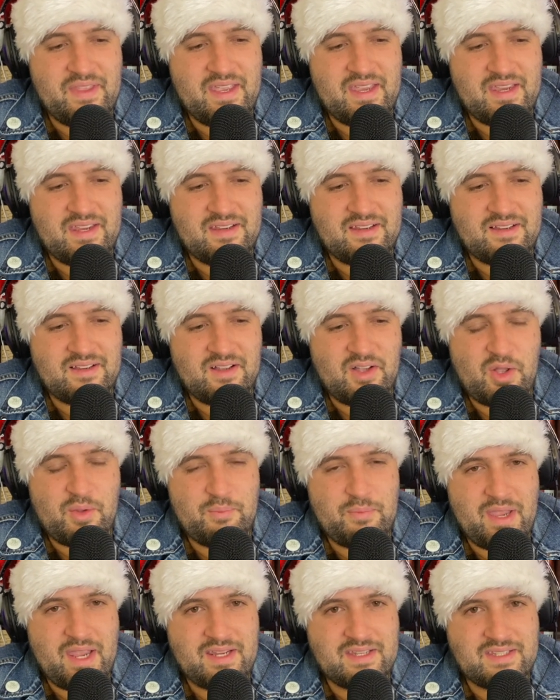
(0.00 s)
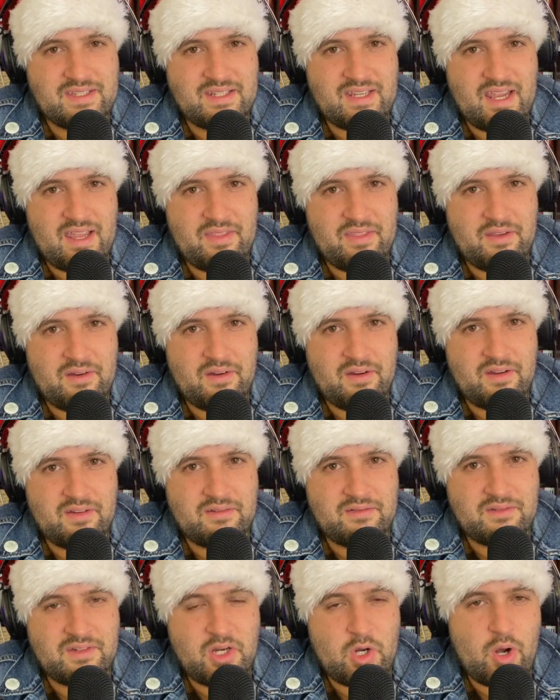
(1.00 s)
they all band together
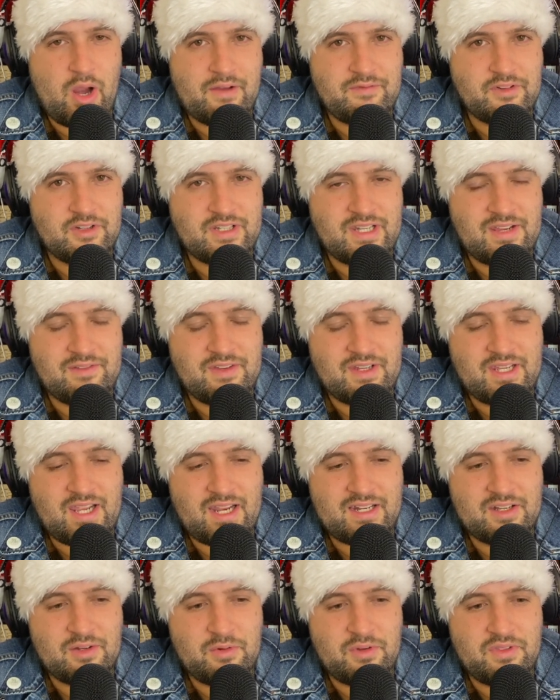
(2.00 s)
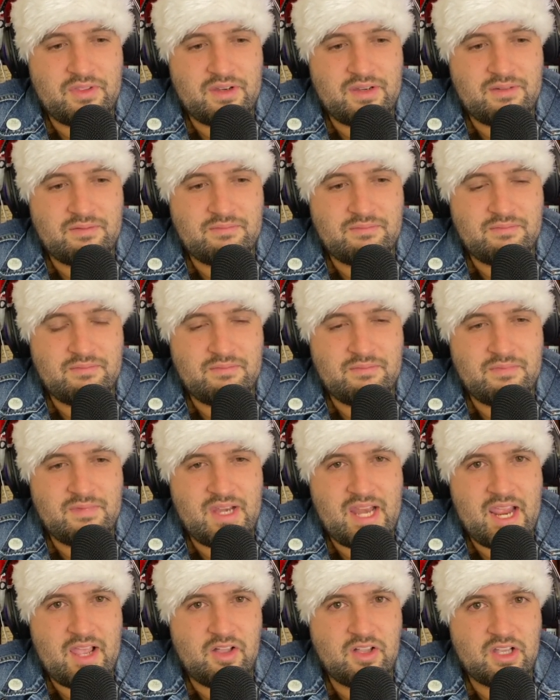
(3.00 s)
and go after David Koechner with
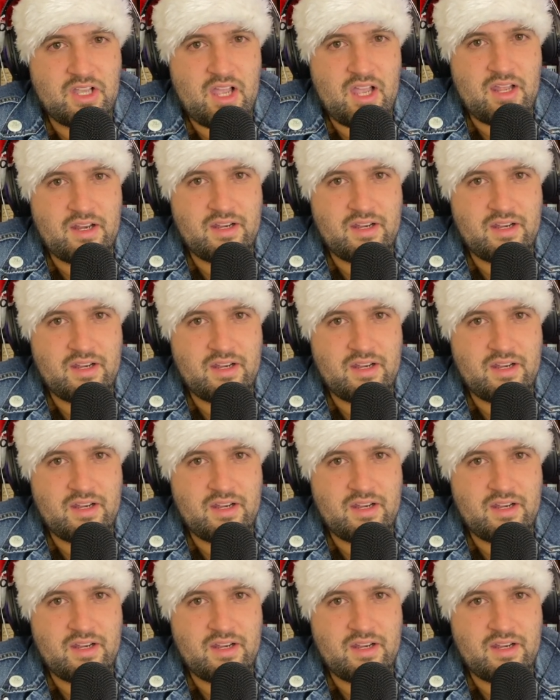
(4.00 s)
a nail